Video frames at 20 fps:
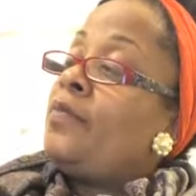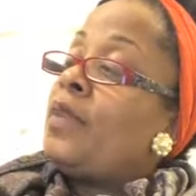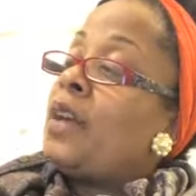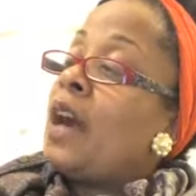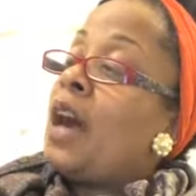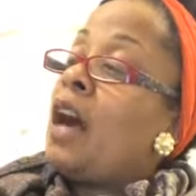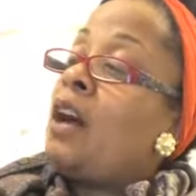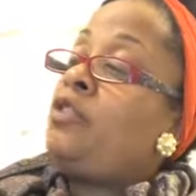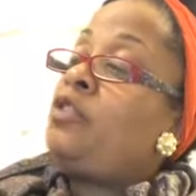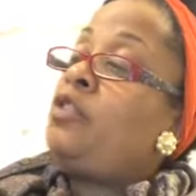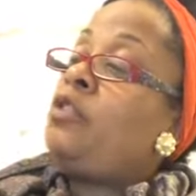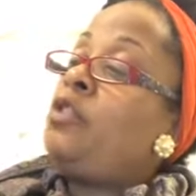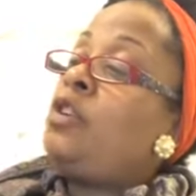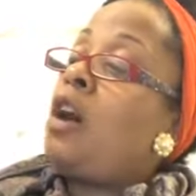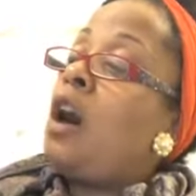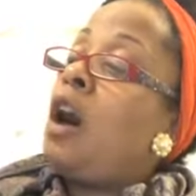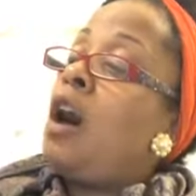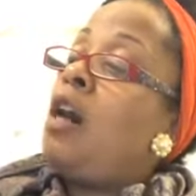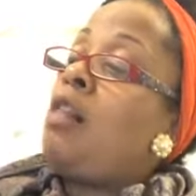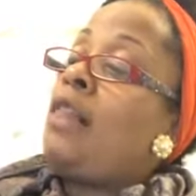"I'll do
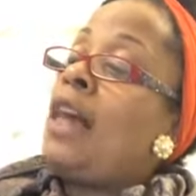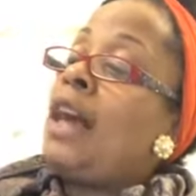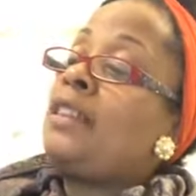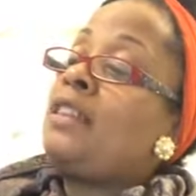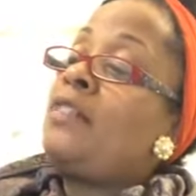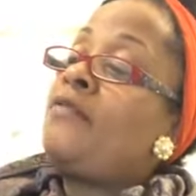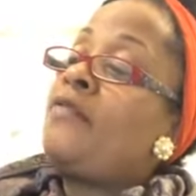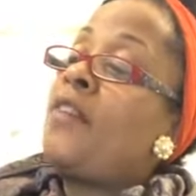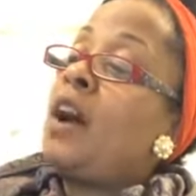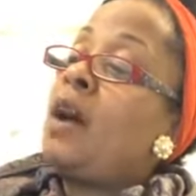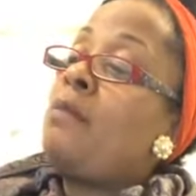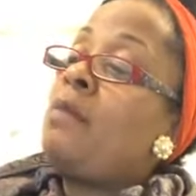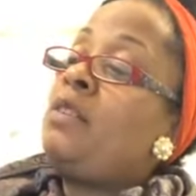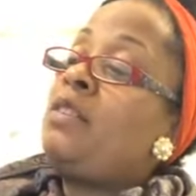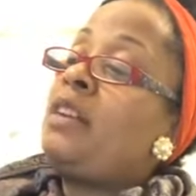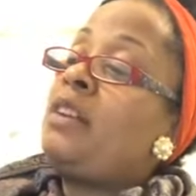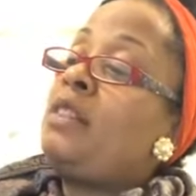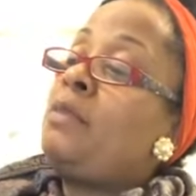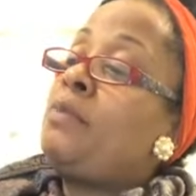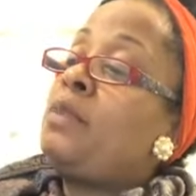y'all like the farmer
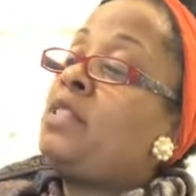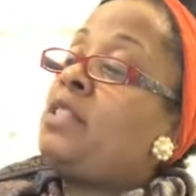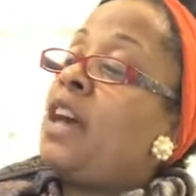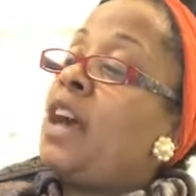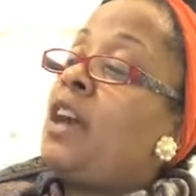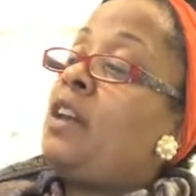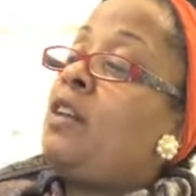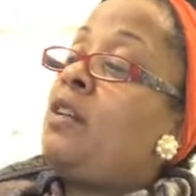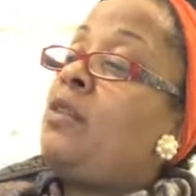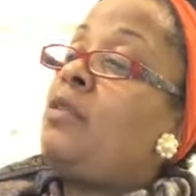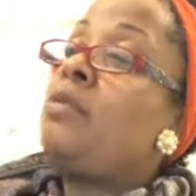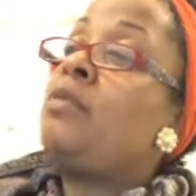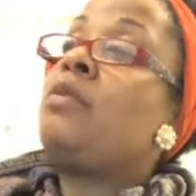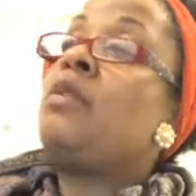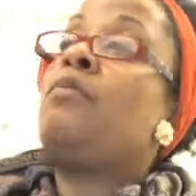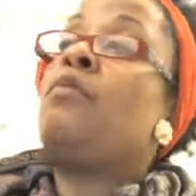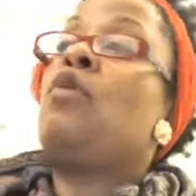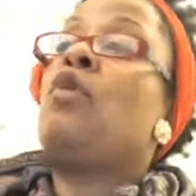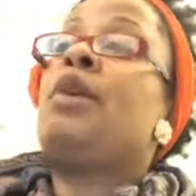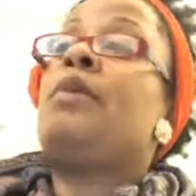did the potato,"
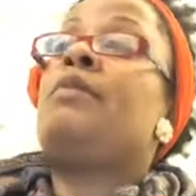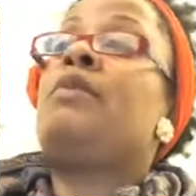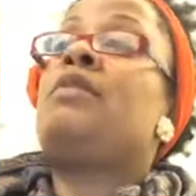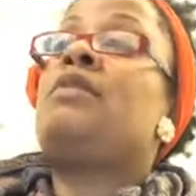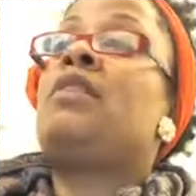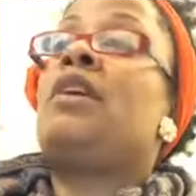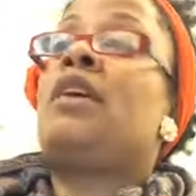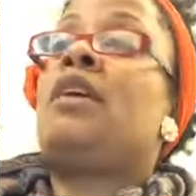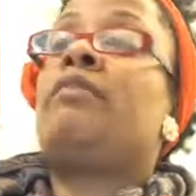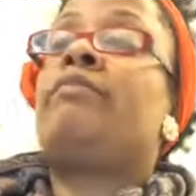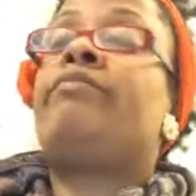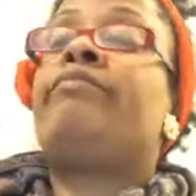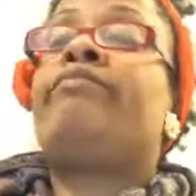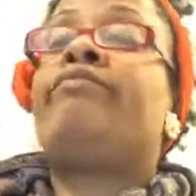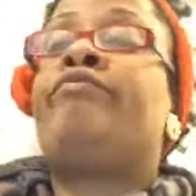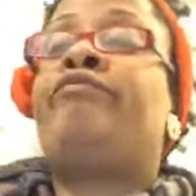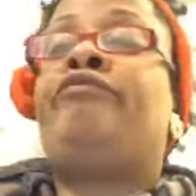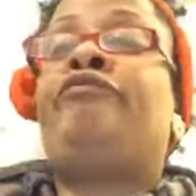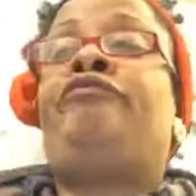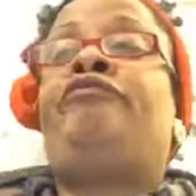the boy would say.
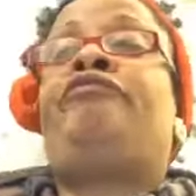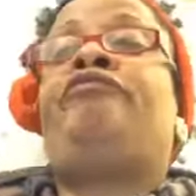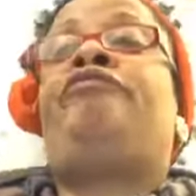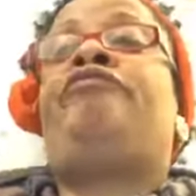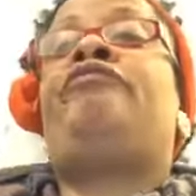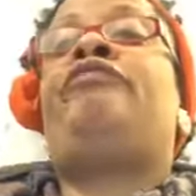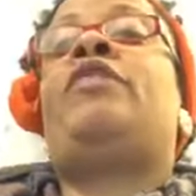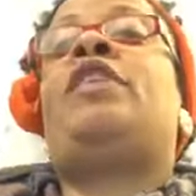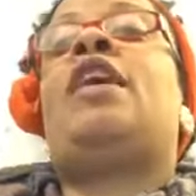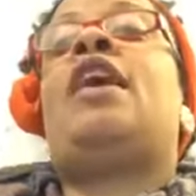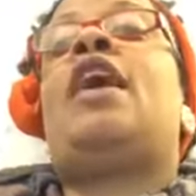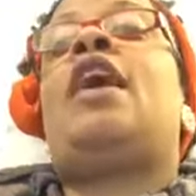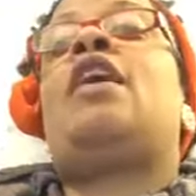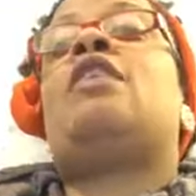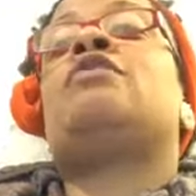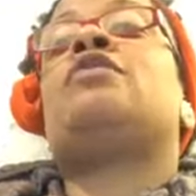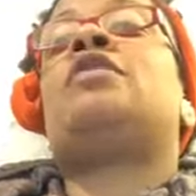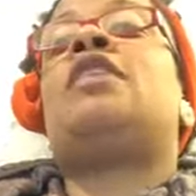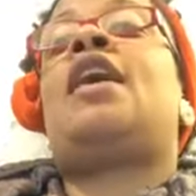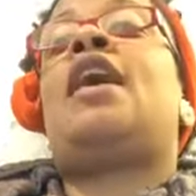
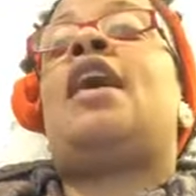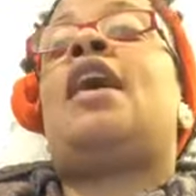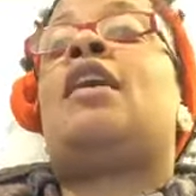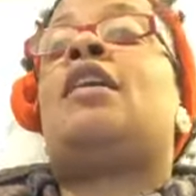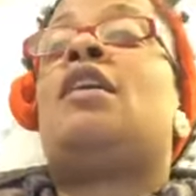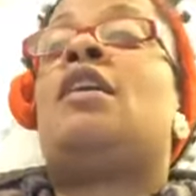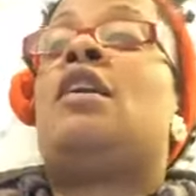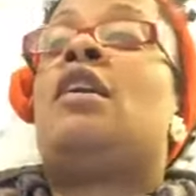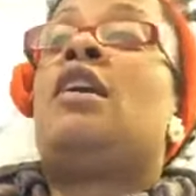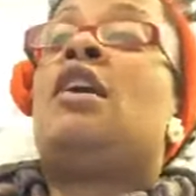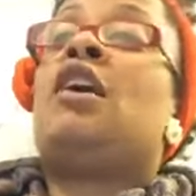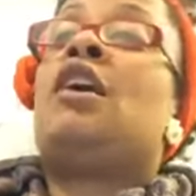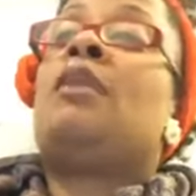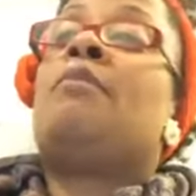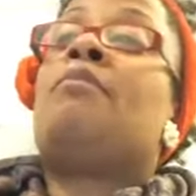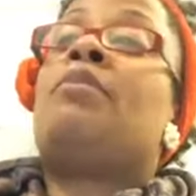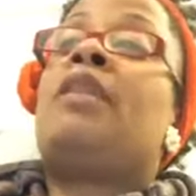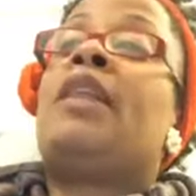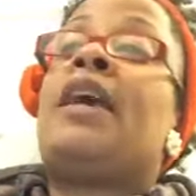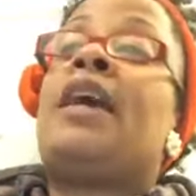How's that?
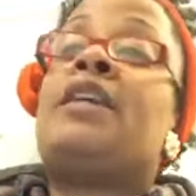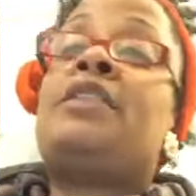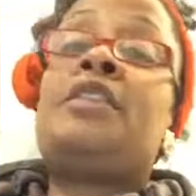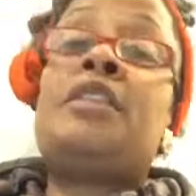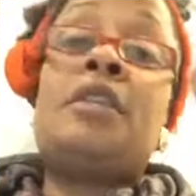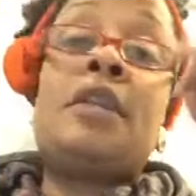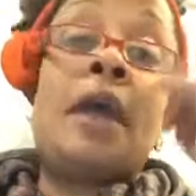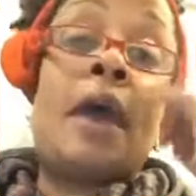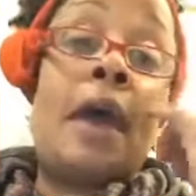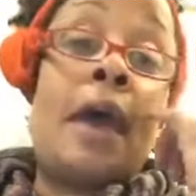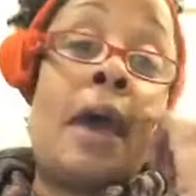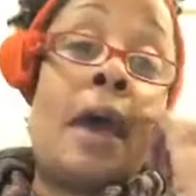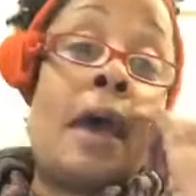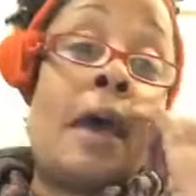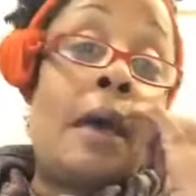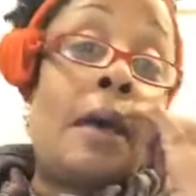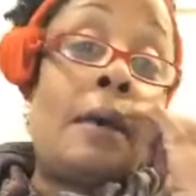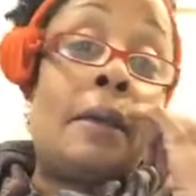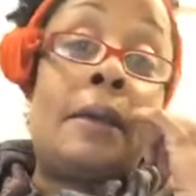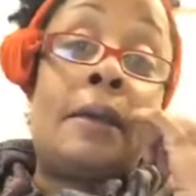Plant you
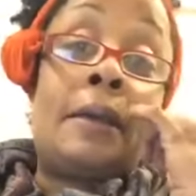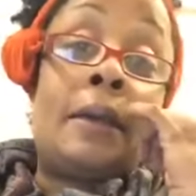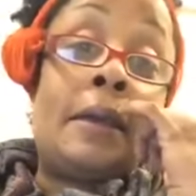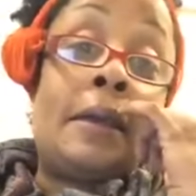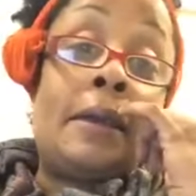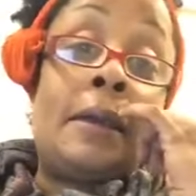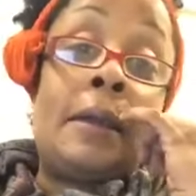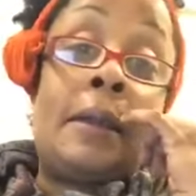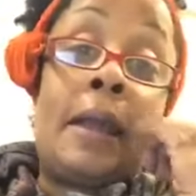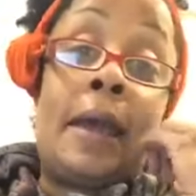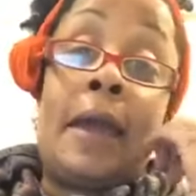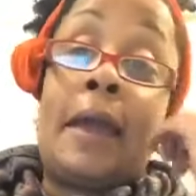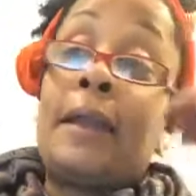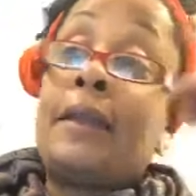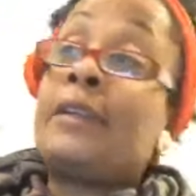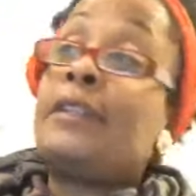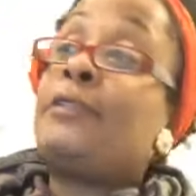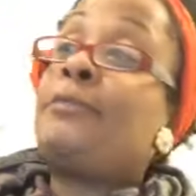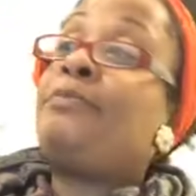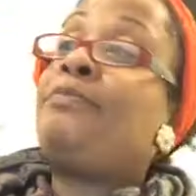now and dig you
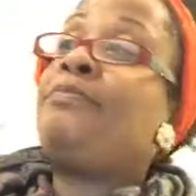later."